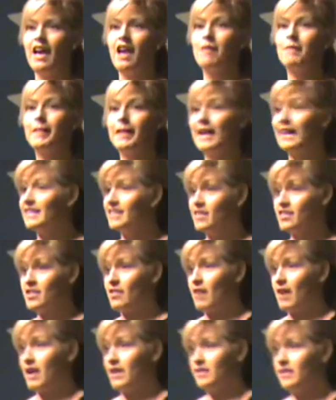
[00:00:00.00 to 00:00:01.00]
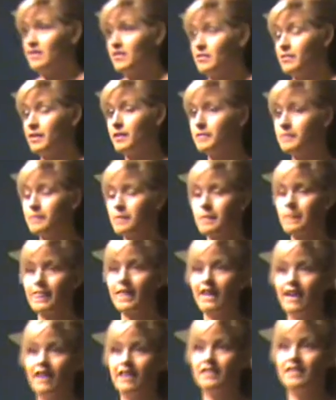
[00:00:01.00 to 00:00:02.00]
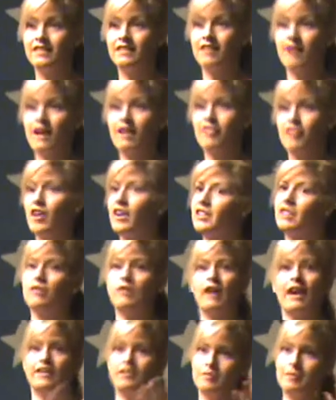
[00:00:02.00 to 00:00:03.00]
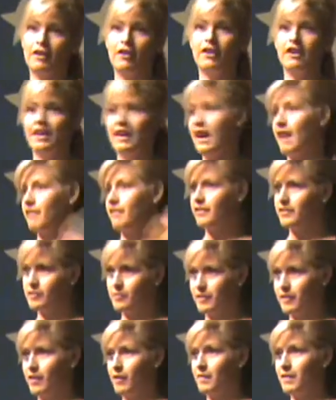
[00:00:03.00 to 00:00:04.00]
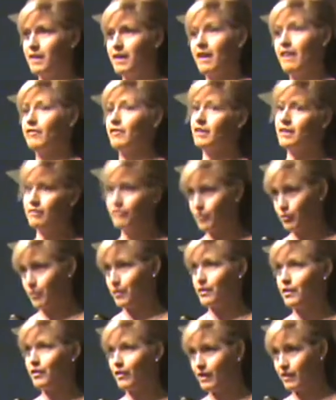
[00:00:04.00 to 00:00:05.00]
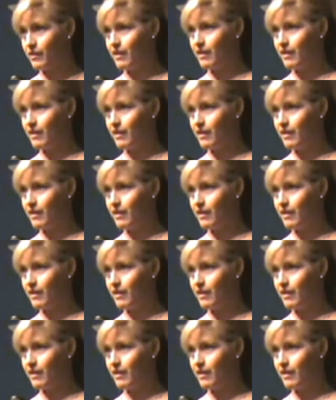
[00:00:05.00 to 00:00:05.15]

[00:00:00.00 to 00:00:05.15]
But I didn't know how to do it. And I thought you had to marry a Catholic to become a Catholic if you weren't a cradle